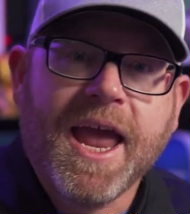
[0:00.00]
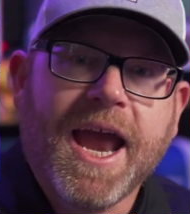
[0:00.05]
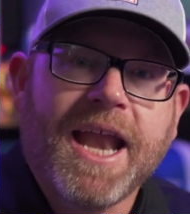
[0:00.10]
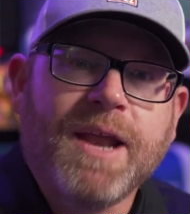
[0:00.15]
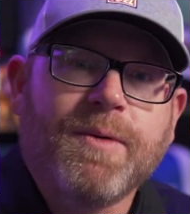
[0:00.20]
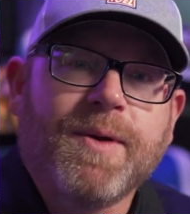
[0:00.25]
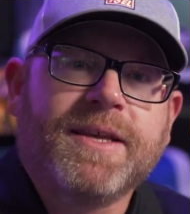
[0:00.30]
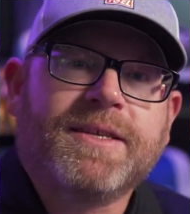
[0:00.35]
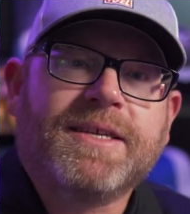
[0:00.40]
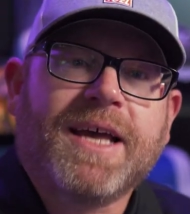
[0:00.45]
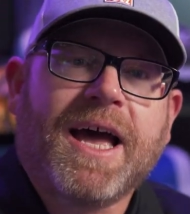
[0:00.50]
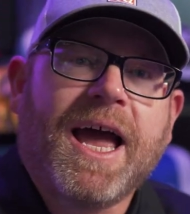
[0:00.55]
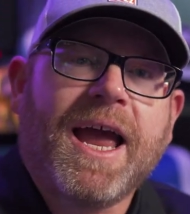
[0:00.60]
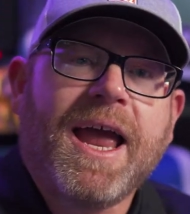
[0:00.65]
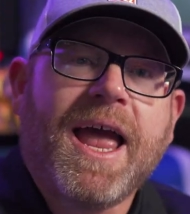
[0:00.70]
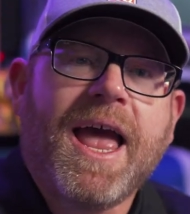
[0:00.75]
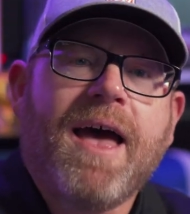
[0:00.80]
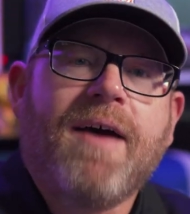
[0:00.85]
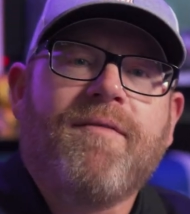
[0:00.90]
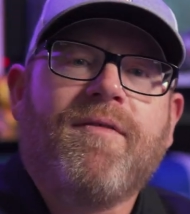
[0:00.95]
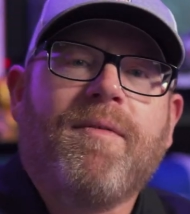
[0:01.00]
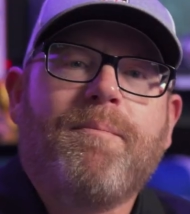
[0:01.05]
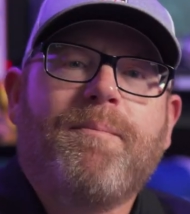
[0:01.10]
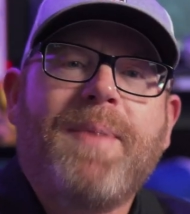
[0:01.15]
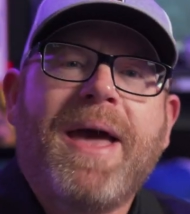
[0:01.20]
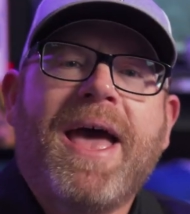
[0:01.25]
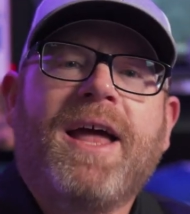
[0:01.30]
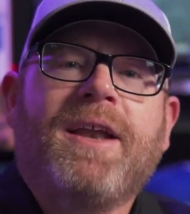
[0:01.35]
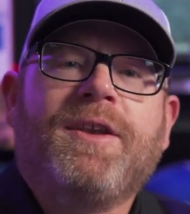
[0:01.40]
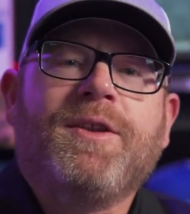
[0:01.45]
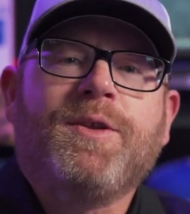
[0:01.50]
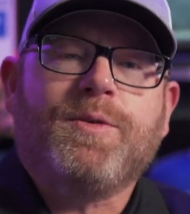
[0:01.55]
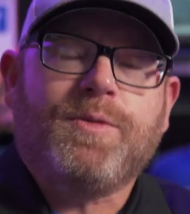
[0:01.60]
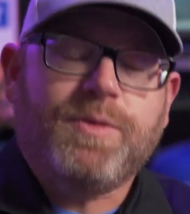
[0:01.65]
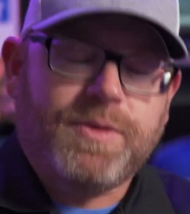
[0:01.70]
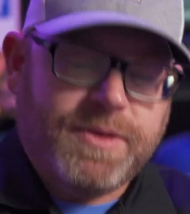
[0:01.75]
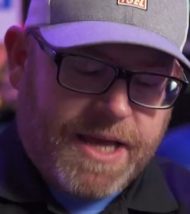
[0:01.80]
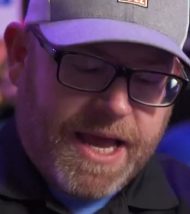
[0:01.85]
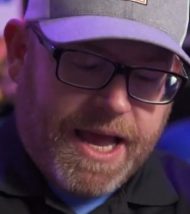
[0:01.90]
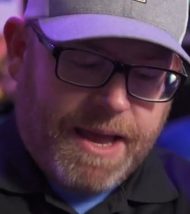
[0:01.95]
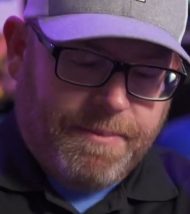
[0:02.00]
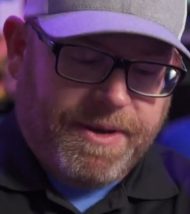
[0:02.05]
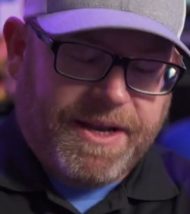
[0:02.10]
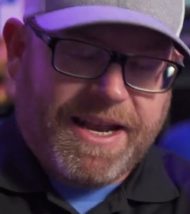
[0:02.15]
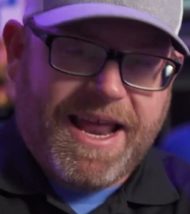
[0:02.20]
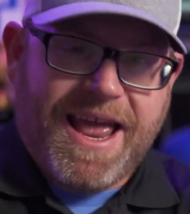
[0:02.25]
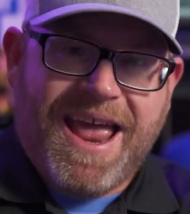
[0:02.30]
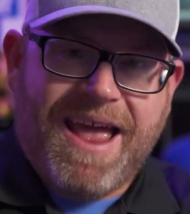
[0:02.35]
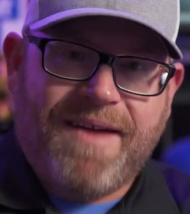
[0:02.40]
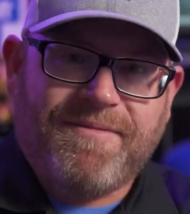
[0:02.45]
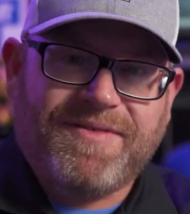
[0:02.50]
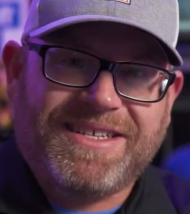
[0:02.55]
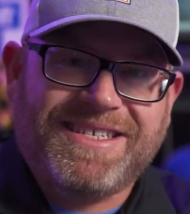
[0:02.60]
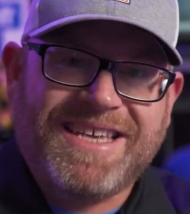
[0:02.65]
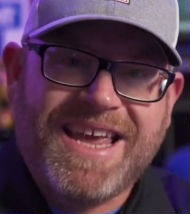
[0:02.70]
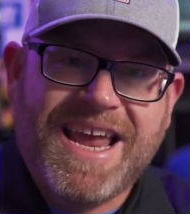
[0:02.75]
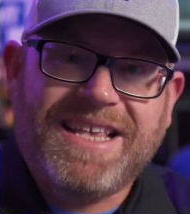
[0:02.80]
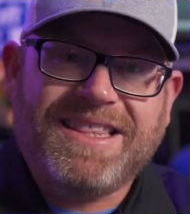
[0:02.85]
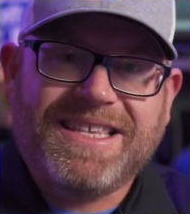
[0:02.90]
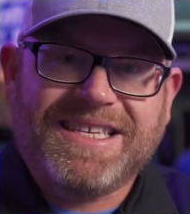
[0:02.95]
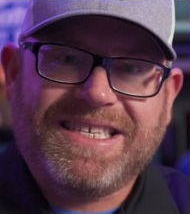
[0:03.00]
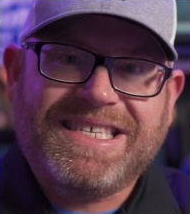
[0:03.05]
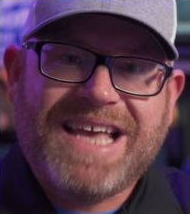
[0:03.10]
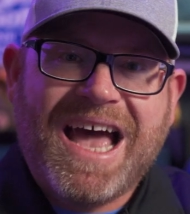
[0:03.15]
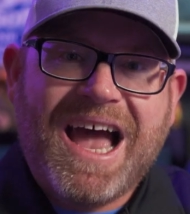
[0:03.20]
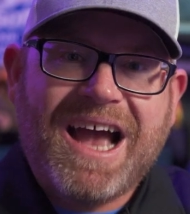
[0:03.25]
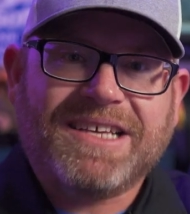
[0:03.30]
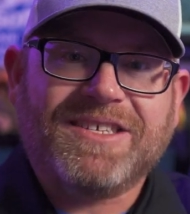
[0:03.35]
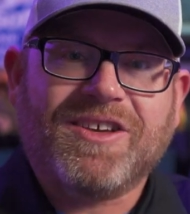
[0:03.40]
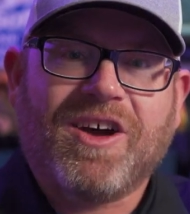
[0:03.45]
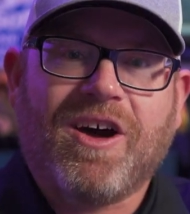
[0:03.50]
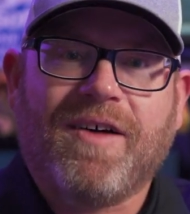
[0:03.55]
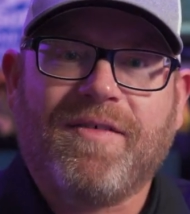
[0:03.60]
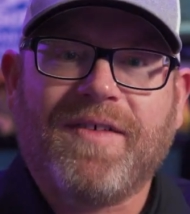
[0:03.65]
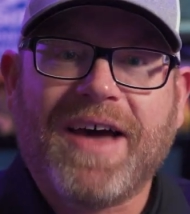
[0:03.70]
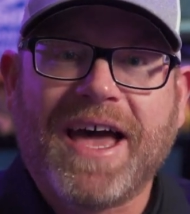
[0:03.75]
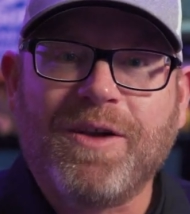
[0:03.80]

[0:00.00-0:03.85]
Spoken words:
Anyways, I have a bad news. I'm going to have to take the socks off.